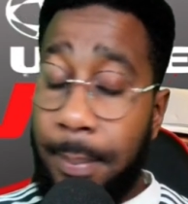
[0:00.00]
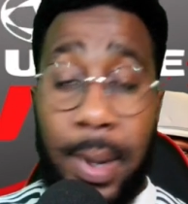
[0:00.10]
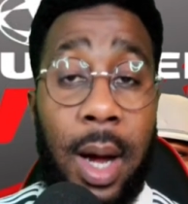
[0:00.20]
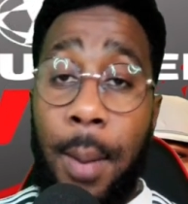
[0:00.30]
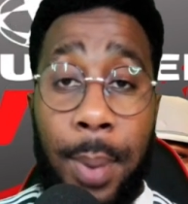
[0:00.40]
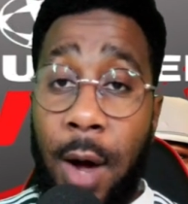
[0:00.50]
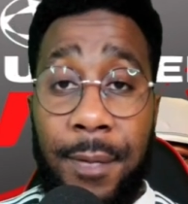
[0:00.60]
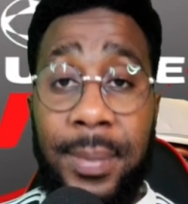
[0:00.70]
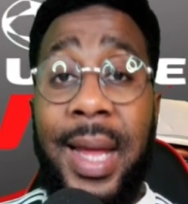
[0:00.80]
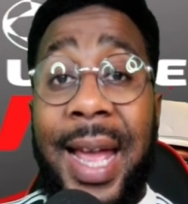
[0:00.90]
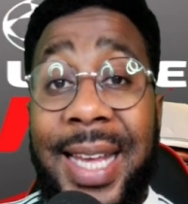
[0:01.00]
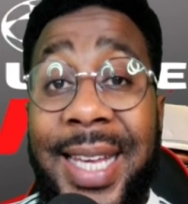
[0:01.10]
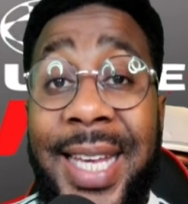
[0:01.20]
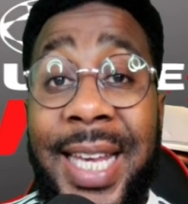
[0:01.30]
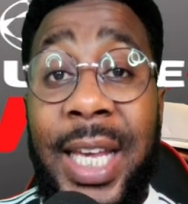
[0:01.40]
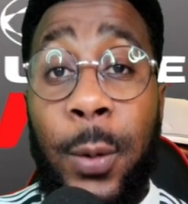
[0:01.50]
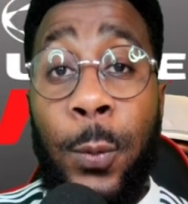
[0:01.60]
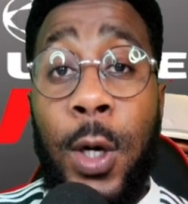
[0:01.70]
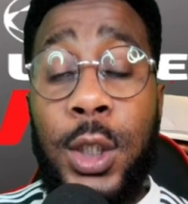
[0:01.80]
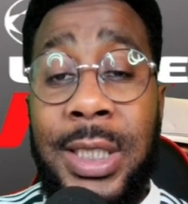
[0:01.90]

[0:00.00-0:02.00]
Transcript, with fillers: but apart from that, he was